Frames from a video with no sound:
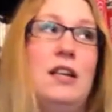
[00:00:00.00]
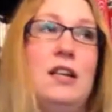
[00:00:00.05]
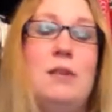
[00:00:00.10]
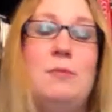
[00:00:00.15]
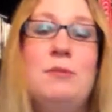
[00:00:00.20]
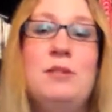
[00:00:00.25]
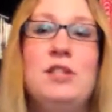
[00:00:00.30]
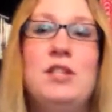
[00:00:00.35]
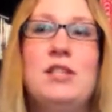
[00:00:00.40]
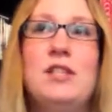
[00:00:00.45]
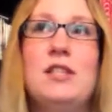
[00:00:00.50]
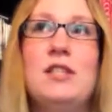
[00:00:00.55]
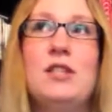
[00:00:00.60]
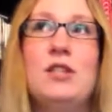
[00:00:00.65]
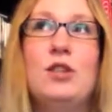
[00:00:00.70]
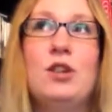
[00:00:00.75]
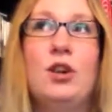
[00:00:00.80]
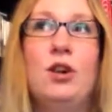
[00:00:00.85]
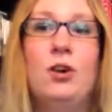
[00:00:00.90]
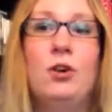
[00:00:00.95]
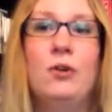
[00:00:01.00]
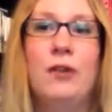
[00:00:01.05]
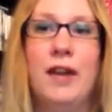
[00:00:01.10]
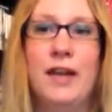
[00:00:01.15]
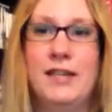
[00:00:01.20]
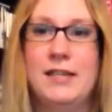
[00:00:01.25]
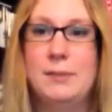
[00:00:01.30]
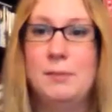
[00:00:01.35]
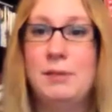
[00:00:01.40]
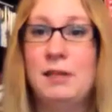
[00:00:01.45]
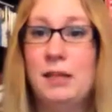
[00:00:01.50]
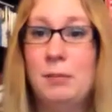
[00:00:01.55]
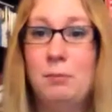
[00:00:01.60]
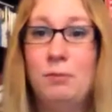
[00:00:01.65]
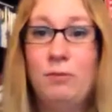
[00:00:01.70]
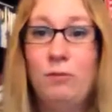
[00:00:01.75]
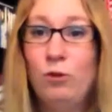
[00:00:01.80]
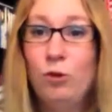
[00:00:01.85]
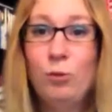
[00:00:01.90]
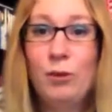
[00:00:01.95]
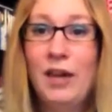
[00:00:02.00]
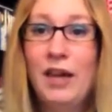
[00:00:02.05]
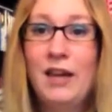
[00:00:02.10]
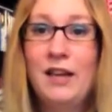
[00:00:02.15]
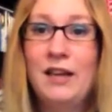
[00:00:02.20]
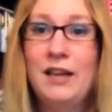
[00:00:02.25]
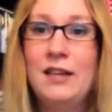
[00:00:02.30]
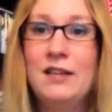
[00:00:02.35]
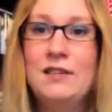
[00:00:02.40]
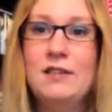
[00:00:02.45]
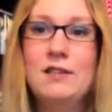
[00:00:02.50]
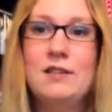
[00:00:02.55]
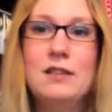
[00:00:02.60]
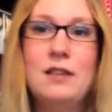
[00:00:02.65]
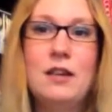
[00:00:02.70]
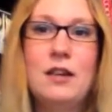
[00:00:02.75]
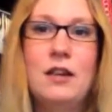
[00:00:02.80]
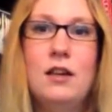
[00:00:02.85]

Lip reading: It'll be just so nice. Be like before we had kids.